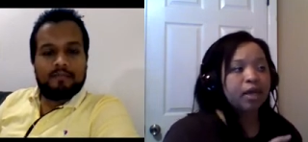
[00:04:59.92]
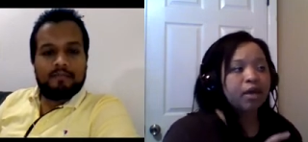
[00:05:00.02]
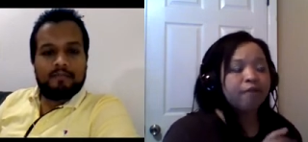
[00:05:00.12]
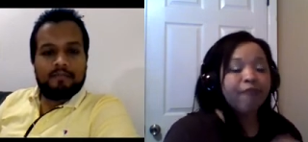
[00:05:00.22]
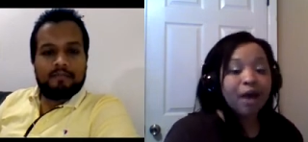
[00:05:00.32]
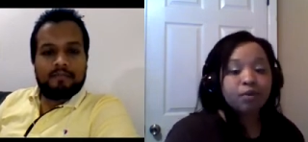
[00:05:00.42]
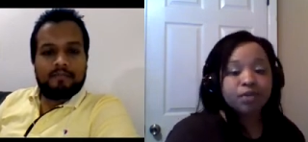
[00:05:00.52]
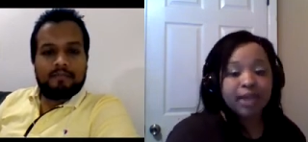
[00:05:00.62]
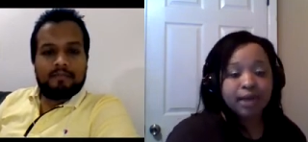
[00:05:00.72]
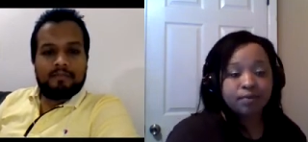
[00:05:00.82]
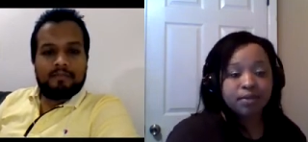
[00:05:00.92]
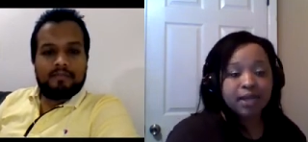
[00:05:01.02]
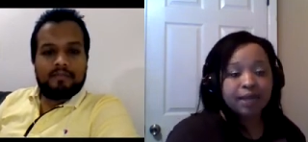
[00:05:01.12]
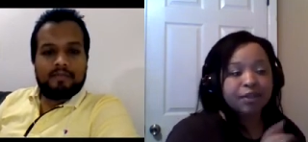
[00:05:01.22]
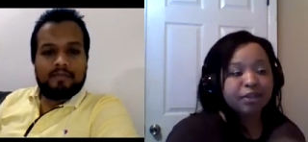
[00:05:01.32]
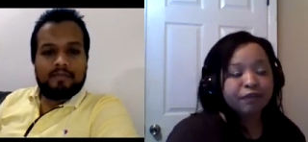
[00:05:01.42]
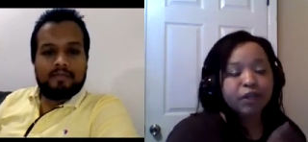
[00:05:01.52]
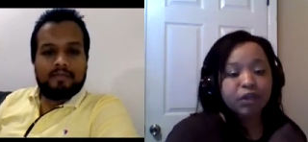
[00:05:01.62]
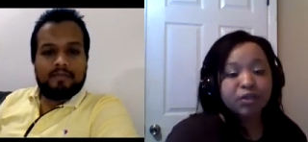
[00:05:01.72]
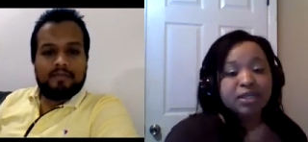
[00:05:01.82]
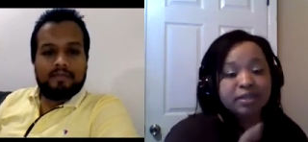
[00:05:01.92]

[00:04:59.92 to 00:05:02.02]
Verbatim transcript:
Speaker 1: vowel sounds and the different uses of